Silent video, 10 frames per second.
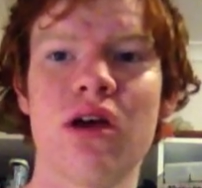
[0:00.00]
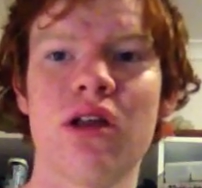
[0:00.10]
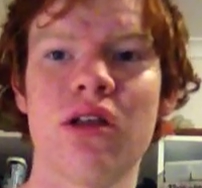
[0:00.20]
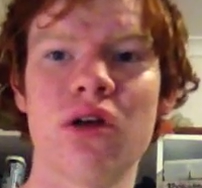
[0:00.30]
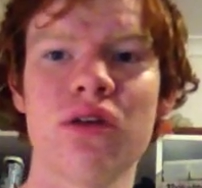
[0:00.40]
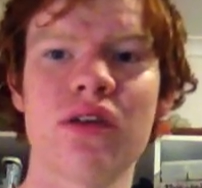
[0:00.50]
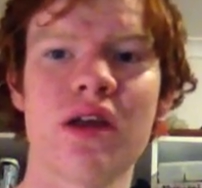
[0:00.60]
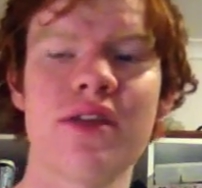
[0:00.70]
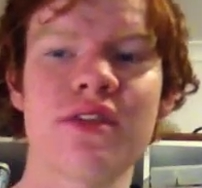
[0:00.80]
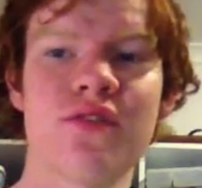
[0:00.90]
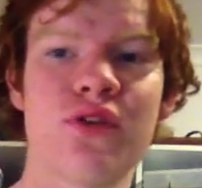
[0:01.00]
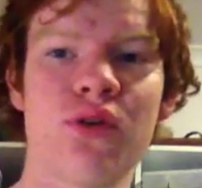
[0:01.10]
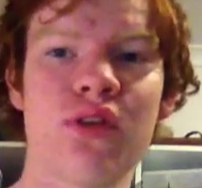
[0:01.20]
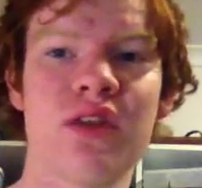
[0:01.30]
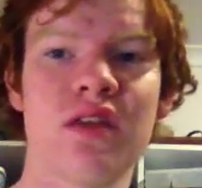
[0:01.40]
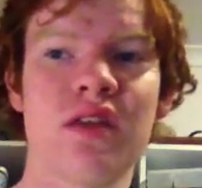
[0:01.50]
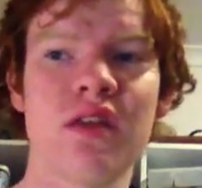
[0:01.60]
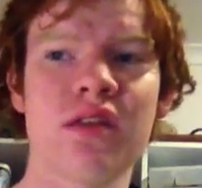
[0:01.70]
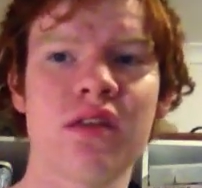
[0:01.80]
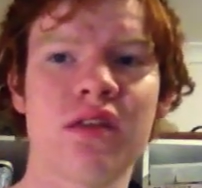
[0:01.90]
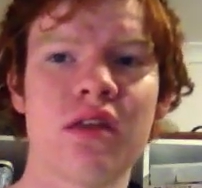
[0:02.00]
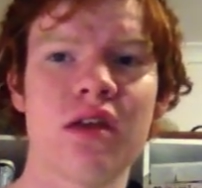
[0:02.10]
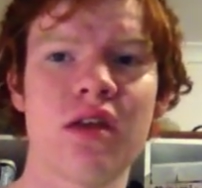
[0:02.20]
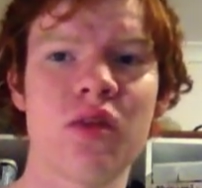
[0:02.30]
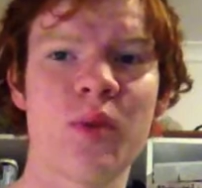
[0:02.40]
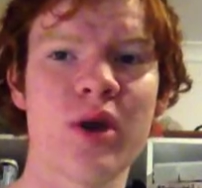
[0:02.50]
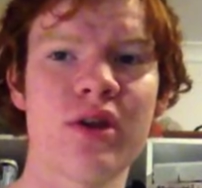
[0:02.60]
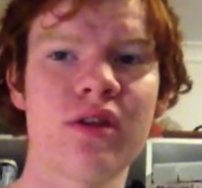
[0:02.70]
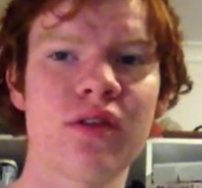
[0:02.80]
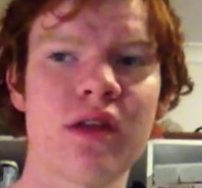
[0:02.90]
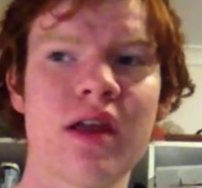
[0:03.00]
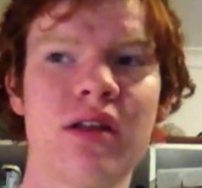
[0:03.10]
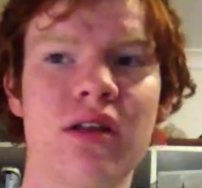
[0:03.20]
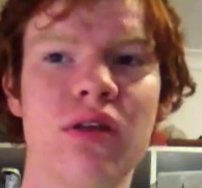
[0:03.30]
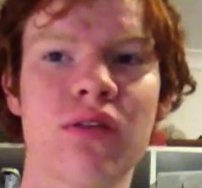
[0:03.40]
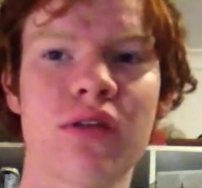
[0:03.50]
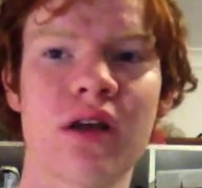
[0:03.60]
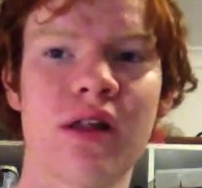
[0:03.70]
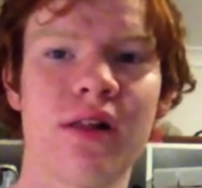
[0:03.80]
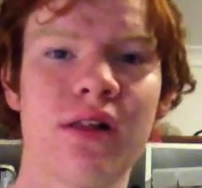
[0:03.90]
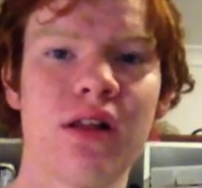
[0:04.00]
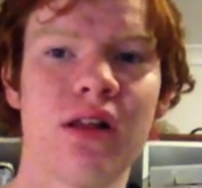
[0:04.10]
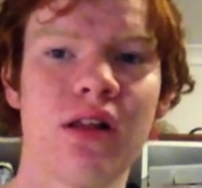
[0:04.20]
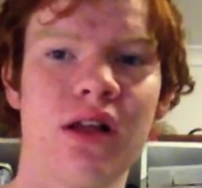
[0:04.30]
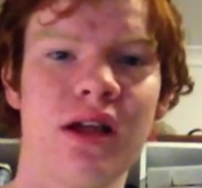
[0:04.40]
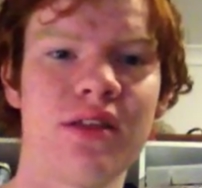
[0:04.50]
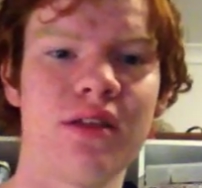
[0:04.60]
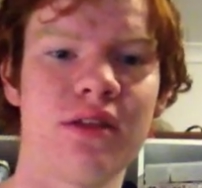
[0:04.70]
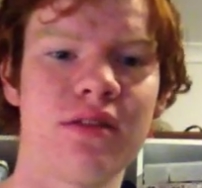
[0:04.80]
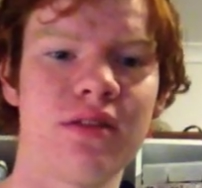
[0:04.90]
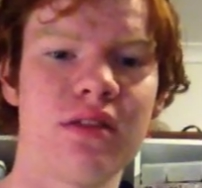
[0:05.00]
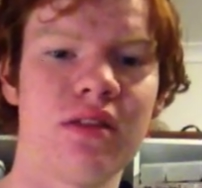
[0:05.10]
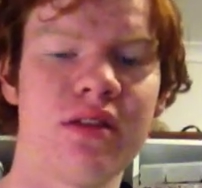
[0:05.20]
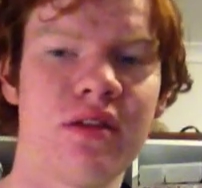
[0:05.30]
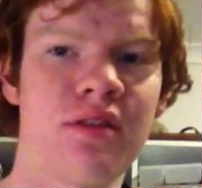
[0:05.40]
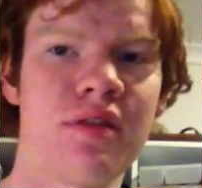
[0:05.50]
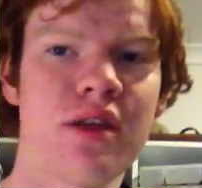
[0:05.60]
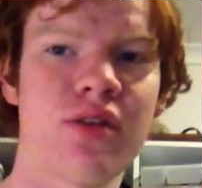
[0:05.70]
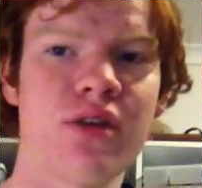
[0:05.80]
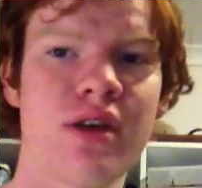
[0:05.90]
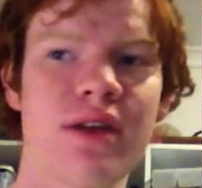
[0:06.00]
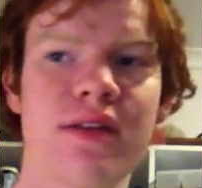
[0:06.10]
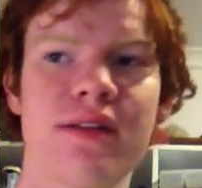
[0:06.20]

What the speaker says: alongside your difficulty and assists, this bonus, and alongside the 30 grand,